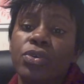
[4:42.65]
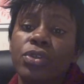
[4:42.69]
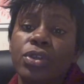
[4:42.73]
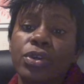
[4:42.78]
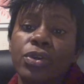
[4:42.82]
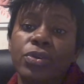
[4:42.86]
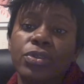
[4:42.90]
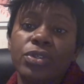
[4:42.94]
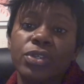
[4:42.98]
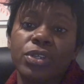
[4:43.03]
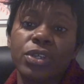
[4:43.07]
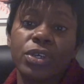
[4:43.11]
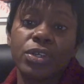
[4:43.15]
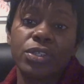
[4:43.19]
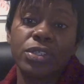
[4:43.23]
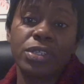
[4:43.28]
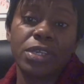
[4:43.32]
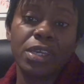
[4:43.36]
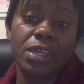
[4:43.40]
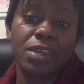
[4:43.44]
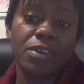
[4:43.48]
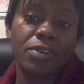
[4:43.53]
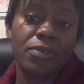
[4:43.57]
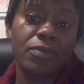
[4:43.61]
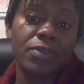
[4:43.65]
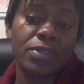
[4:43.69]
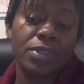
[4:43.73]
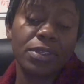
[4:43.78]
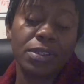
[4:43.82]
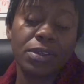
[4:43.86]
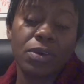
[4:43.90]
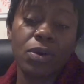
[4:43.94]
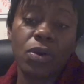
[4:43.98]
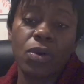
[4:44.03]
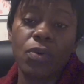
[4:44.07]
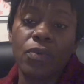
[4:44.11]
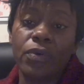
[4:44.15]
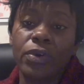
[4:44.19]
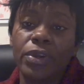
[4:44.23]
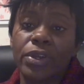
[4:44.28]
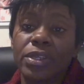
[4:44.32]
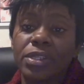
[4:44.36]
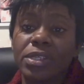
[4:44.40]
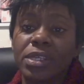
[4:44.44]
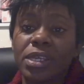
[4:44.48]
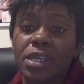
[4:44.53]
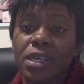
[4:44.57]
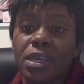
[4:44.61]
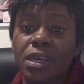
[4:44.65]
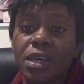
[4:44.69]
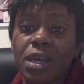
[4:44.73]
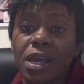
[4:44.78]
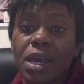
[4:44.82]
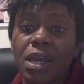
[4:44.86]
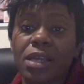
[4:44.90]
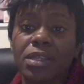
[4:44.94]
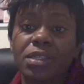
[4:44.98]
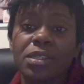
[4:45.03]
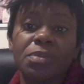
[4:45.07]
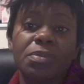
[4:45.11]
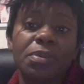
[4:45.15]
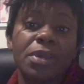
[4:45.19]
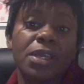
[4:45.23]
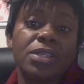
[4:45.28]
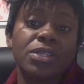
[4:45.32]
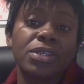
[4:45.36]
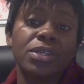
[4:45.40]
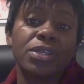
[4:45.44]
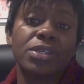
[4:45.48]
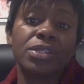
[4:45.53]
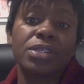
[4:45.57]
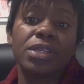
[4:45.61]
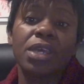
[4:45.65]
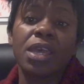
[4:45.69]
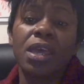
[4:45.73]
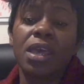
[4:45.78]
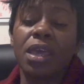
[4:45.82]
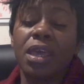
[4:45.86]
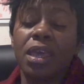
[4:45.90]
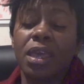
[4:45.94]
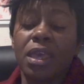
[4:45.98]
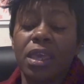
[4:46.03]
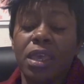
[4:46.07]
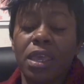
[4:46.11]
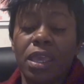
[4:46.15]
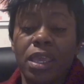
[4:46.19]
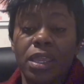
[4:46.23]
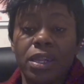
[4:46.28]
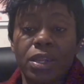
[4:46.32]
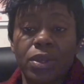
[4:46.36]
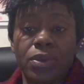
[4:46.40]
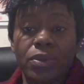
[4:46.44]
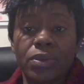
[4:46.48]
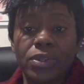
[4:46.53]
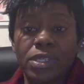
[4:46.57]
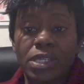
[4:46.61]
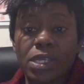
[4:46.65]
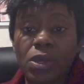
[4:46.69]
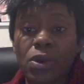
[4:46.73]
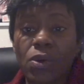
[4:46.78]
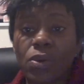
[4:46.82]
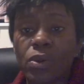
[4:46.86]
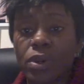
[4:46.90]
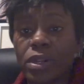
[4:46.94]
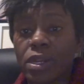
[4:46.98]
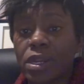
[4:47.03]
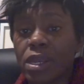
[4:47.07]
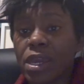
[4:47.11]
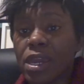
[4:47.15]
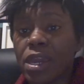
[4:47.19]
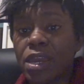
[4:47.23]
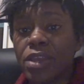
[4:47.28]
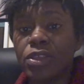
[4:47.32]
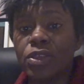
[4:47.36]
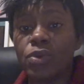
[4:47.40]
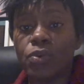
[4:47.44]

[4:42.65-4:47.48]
You go to your take it over, you take your cocktail pictures, and you take all of that.